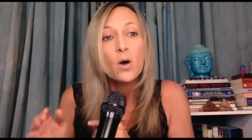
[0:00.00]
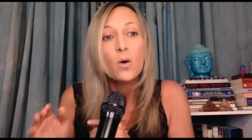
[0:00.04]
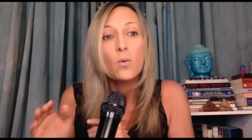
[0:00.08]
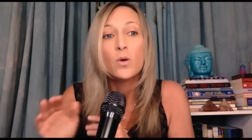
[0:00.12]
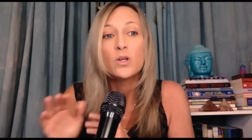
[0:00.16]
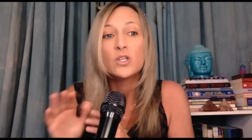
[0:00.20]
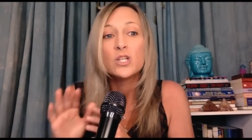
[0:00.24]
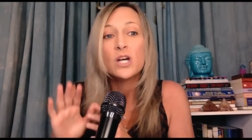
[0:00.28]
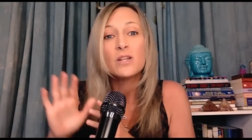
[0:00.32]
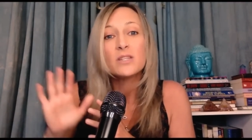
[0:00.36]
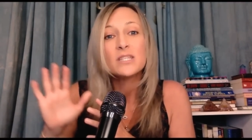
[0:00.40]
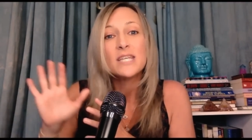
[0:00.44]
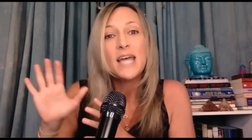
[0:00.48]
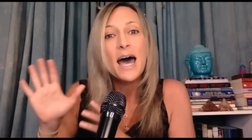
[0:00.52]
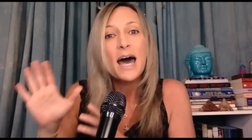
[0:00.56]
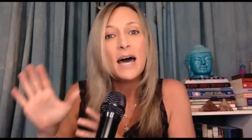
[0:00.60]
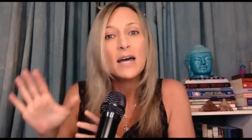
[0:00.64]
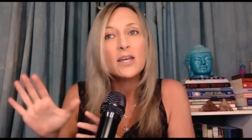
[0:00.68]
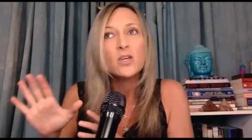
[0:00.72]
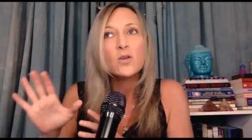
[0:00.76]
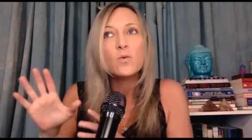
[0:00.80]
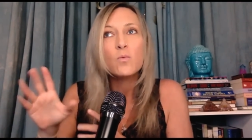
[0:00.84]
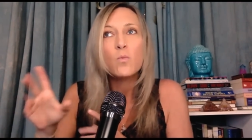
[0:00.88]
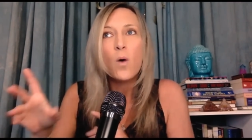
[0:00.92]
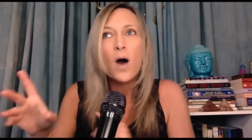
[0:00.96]
which I'll
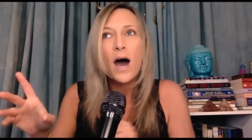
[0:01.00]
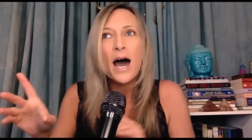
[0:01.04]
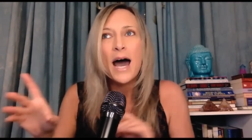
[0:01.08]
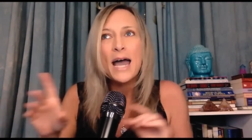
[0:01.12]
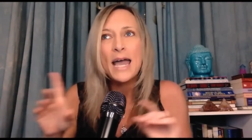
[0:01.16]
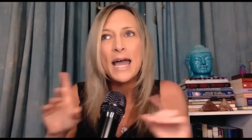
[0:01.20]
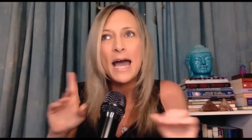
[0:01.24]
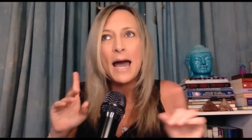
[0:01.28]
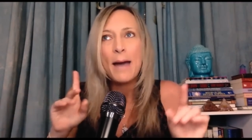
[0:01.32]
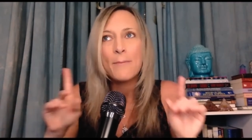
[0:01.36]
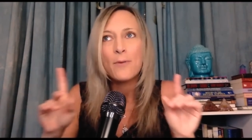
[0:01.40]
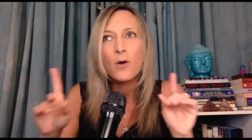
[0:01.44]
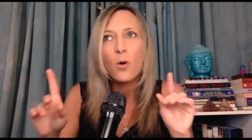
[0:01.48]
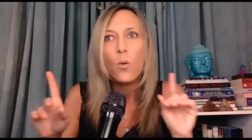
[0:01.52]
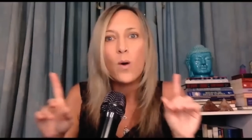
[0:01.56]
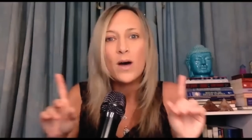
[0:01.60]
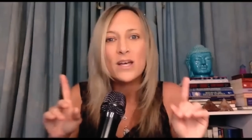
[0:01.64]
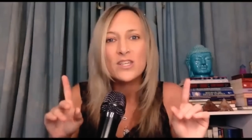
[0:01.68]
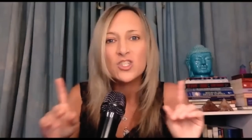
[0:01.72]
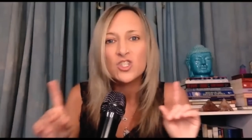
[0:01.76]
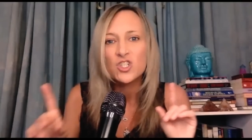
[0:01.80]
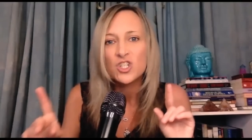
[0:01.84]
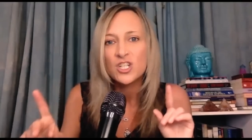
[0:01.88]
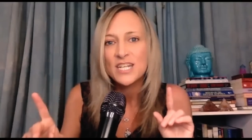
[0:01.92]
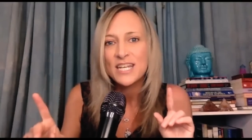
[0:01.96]
tell you why I'm
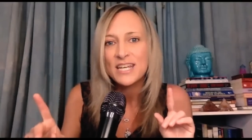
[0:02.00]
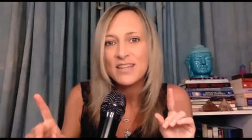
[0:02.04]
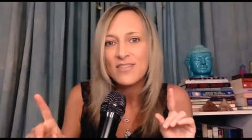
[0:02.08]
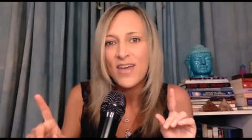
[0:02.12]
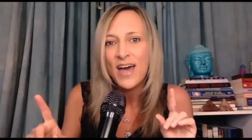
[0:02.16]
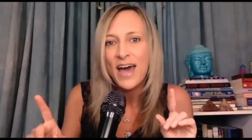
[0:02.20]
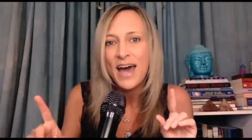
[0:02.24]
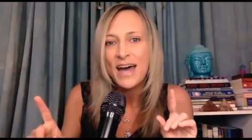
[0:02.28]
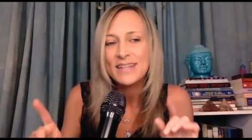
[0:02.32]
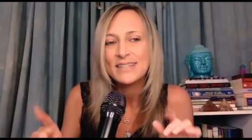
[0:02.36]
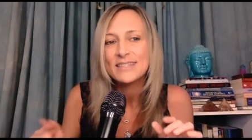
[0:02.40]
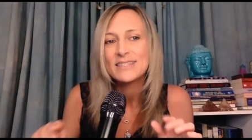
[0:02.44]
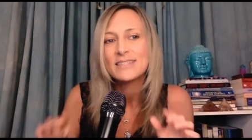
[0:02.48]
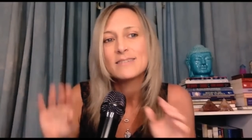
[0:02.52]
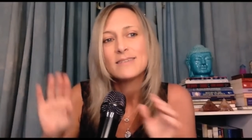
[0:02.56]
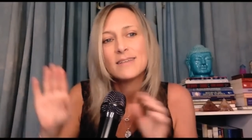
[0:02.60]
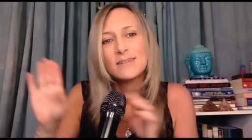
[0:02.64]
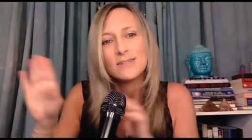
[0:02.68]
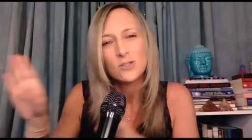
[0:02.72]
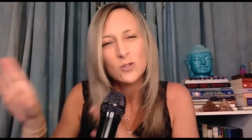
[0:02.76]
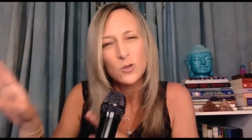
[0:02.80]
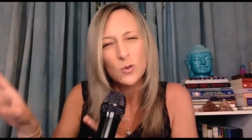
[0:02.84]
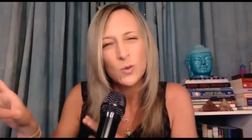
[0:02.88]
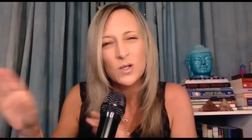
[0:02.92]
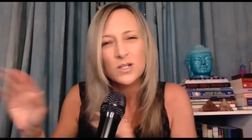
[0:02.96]
questioning that
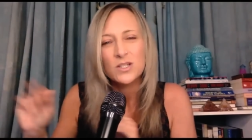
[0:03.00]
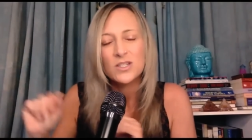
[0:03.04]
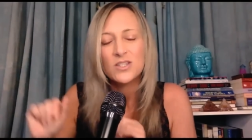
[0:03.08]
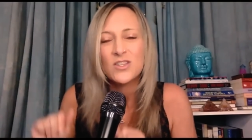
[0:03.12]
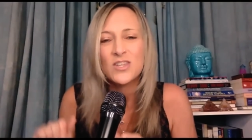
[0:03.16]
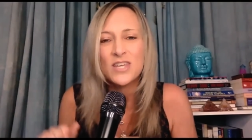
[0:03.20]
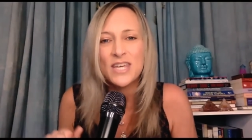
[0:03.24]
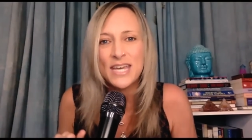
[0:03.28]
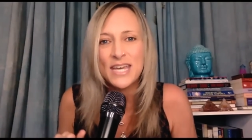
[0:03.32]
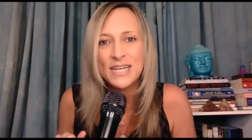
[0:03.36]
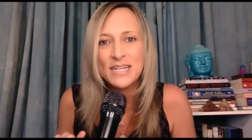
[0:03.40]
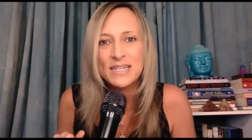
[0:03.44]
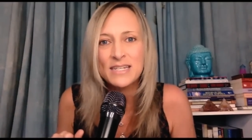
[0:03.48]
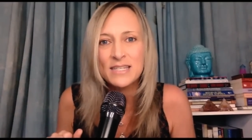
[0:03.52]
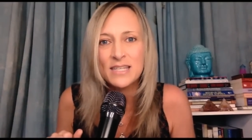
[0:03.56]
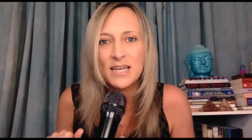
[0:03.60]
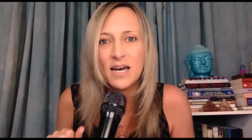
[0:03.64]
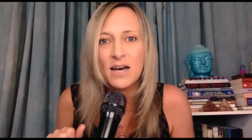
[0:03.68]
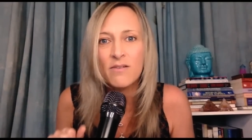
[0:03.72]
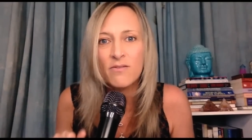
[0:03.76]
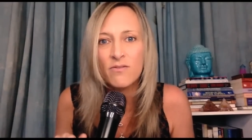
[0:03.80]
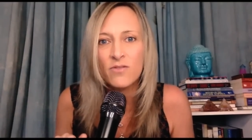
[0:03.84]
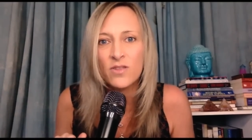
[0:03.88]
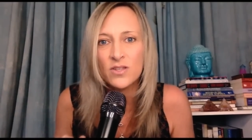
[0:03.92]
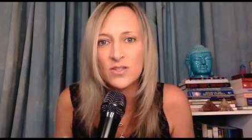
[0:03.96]
towards the end
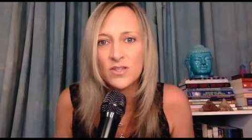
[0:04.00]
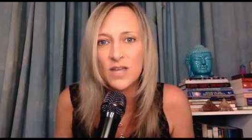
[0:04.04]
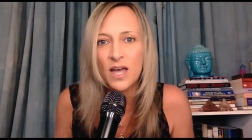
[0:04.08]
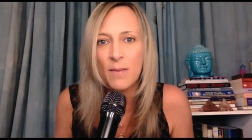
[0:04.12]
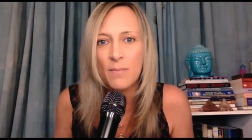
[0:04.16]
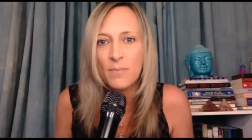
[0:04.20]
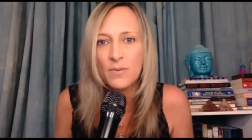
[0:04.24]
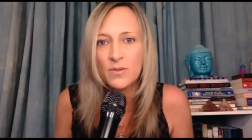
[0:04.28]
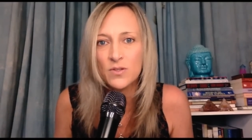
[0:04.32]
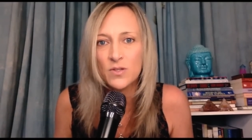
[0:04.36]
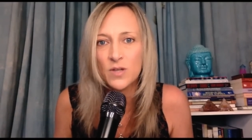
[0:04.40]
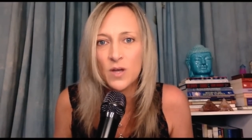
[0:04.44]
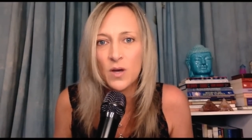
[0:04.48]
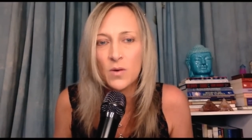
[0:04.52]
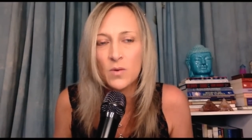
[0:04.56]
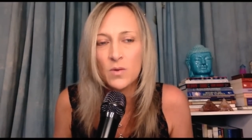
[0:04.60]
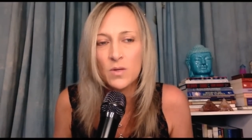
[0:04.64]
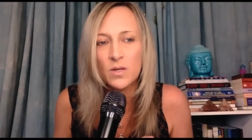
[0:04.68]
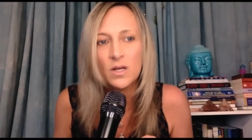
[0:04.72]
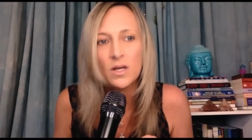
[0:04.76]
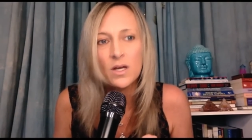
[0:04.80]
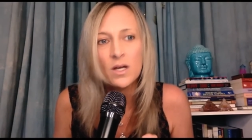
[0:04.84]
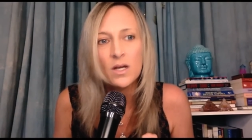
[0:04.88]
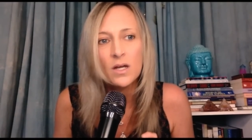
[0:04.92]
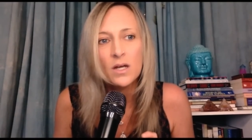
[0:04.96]
of this
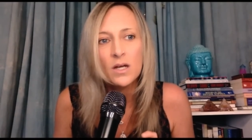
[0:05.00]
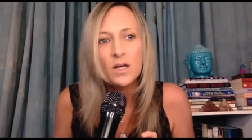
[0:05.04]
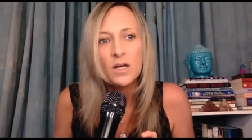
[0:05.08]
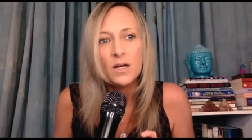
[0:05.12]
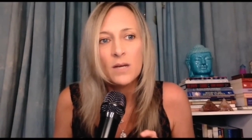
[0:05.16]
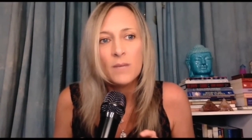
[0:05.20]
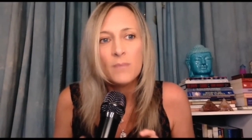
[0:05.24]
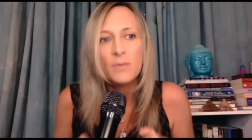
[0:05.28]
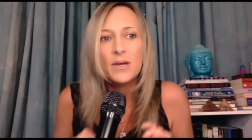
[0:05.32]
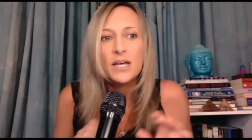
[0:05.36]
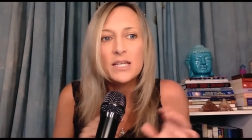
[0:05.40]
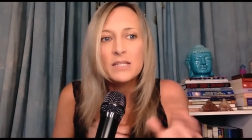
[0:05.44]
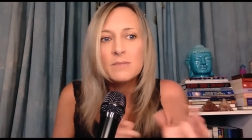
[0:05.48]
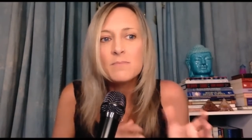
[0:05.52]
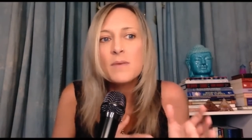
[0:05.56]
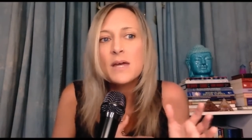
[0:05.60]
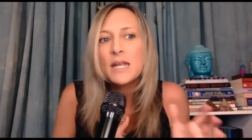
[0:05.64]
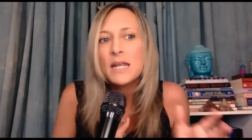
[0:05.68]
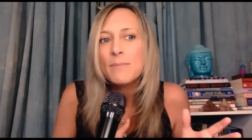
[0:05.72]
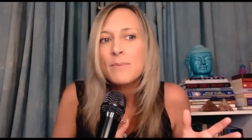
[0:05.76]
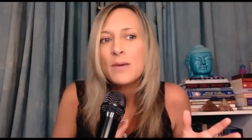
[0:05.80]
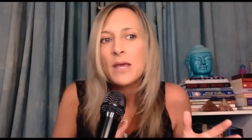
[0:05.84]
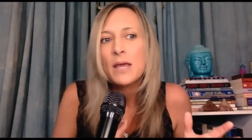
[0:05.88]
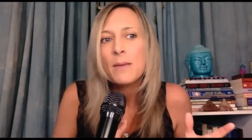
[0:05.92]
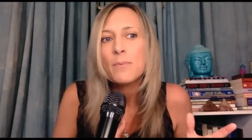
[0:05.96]
episode because
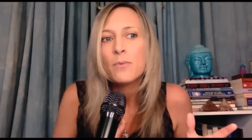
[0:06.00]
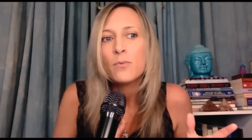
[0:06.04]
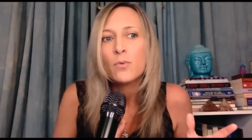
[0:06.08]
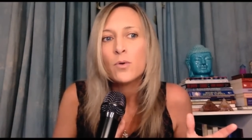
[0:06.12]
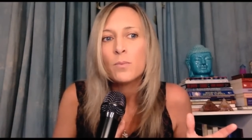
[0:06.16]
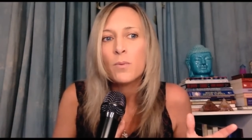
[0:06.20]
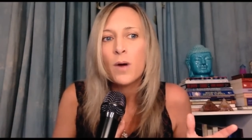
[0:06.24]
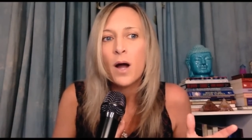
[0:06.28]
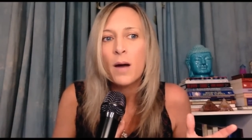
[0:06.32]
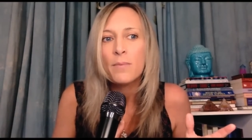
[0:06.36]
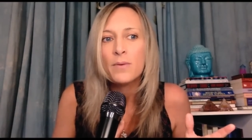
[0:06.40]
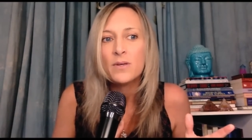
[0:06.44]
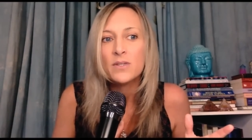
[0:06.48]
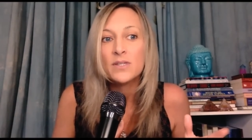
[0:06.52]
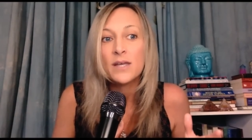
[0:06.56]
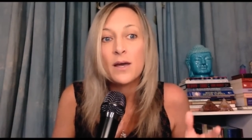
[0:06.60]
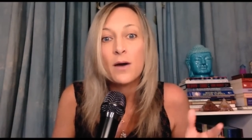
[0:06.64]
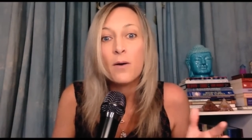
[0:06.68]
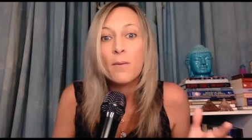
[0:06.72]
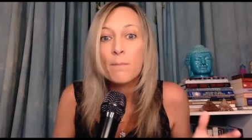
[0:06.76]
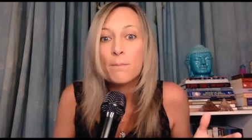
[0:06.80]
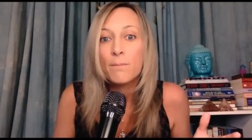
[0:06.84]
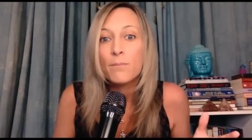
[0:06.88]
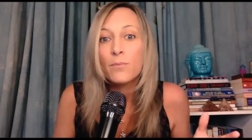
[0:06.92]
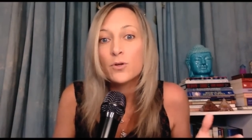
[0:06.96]
many people will probably
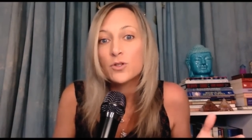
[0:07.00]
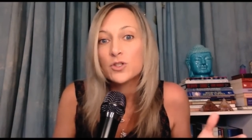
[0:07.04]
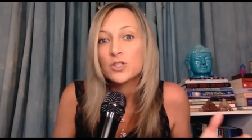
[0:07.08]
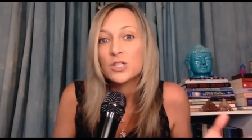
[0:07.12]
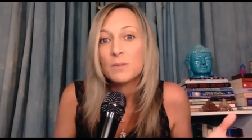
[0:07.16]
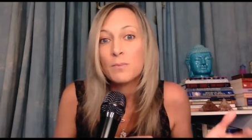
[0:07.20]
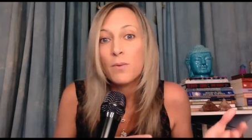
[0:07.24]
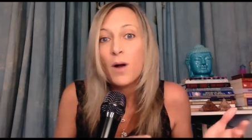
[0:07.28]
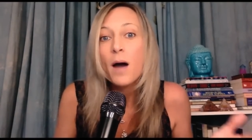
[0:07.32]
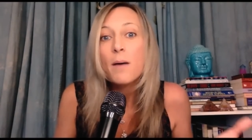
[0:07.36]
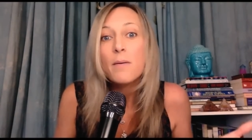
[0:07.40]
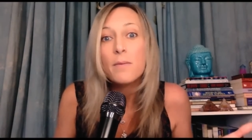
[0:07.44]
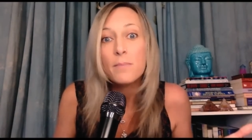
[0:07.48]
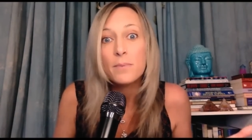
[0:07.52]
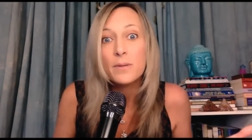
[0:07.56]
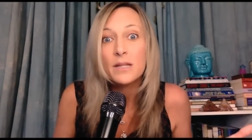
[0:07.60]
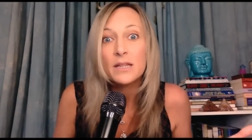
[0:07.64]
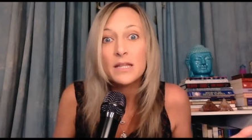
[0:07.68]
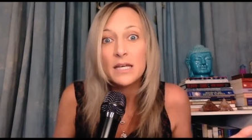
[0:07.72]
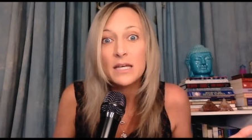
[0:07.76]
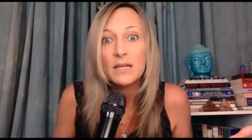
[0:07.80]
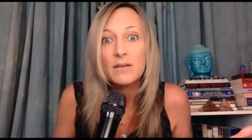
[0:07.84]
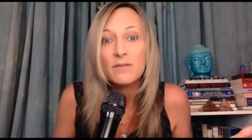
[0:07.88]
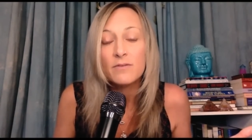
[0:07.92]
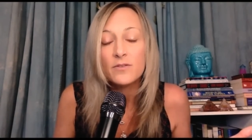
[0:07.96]
say, oh, well, she probably
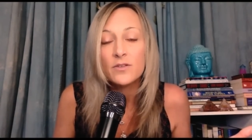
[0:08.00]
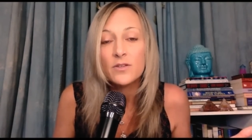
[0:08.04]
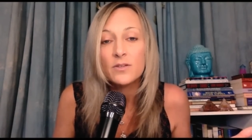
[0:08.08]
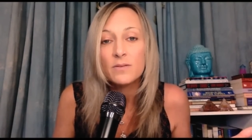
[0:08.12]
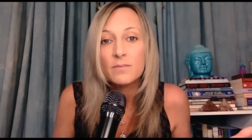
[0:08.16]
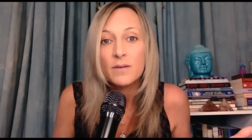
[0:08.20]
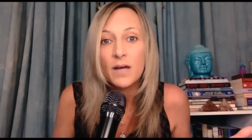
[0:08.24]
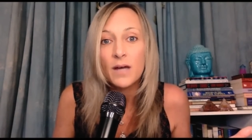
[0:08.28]
lived